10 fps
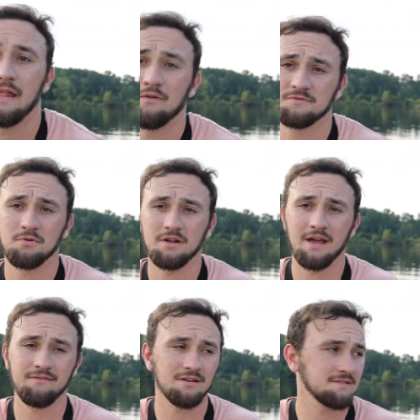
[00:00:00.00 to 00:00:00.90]
that was pretty
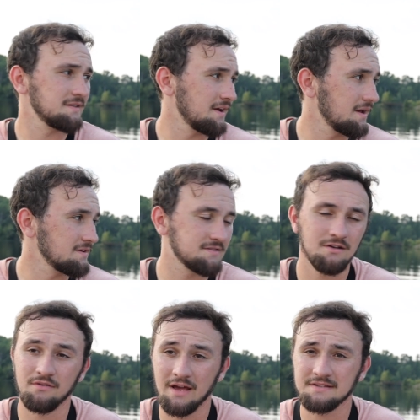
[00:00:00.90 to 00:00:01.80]
evident today.
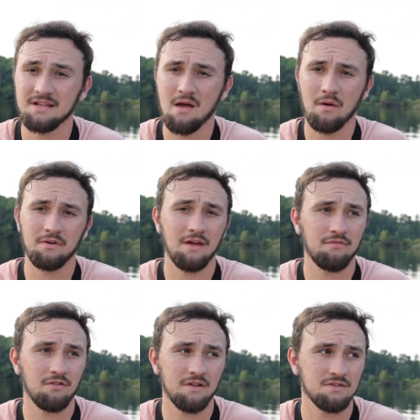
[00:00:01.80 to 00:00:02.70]
So next time I'm
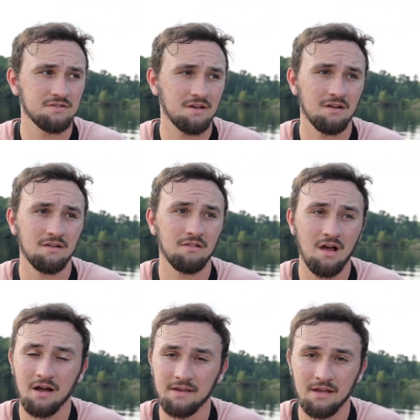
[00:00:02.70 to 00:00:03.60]
definitely just going to
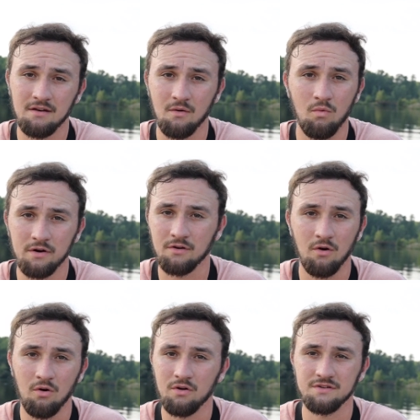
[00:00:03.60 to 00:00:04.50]
lock into one
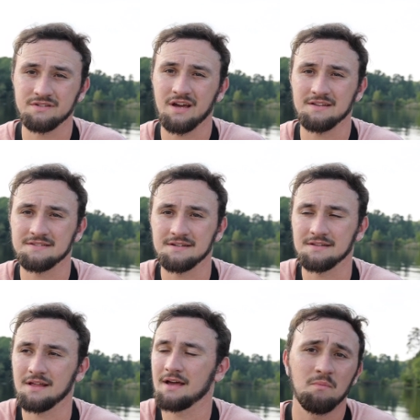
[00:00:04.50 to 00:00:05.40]
goal and just kind of stick
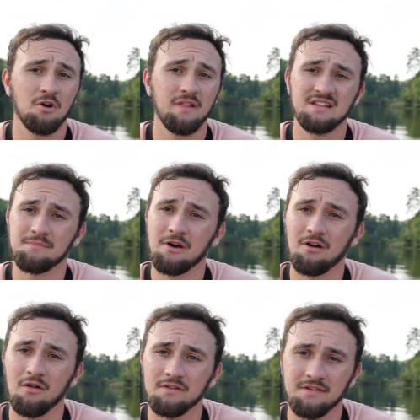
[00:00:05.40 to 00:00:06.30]
to that. But that's about
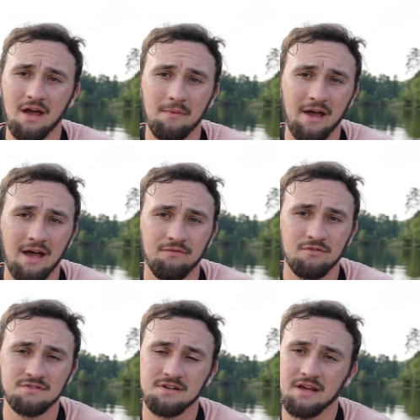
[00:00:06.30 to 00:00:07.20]
all the time I have
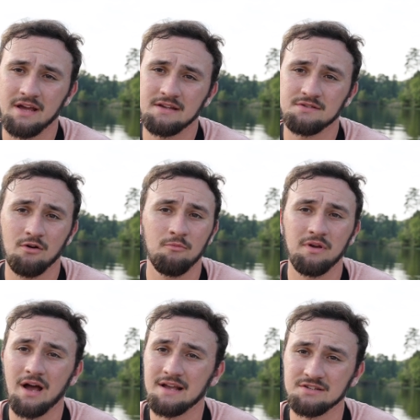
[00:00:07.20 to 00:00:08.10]
for today. So I hope
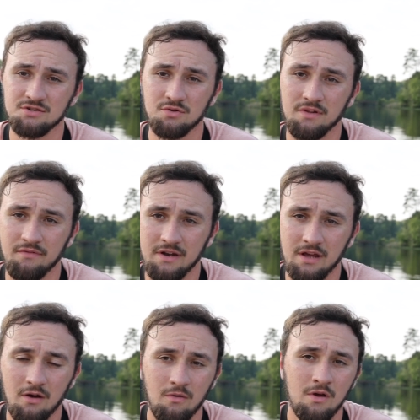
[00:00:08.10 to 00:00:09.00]
you guys enjoyed the
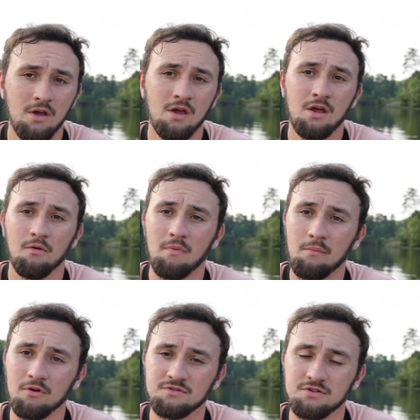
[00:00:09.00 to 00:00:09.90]
video.
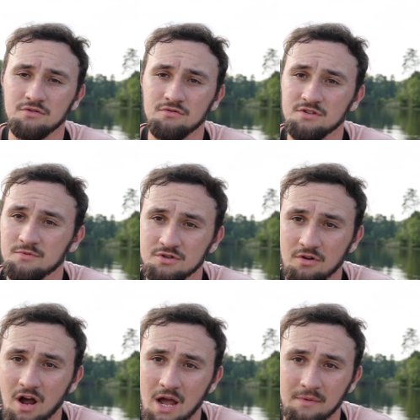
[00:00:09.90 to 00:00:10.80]
Remember to
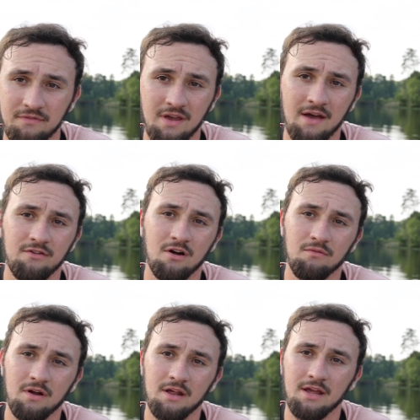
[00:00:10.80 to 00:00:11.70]
subscribe if you haven't
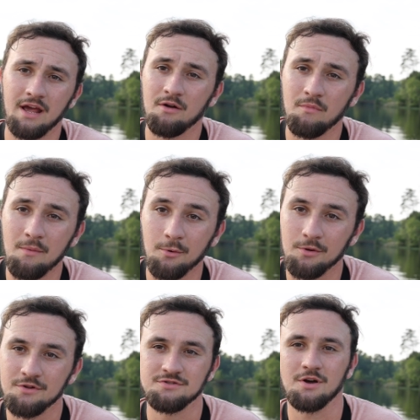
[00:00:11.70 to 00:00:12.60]
already. And
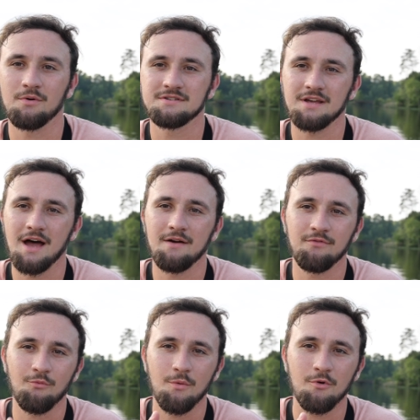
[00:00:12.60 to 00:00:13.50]
remember, there's always time
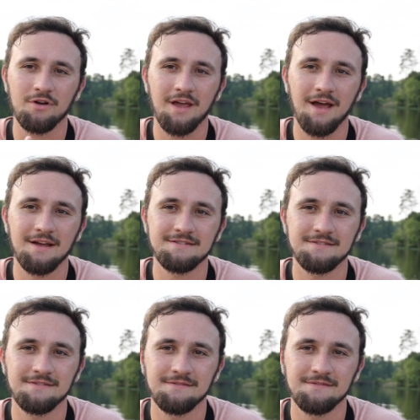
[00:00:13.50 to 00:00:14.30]
for one more cast.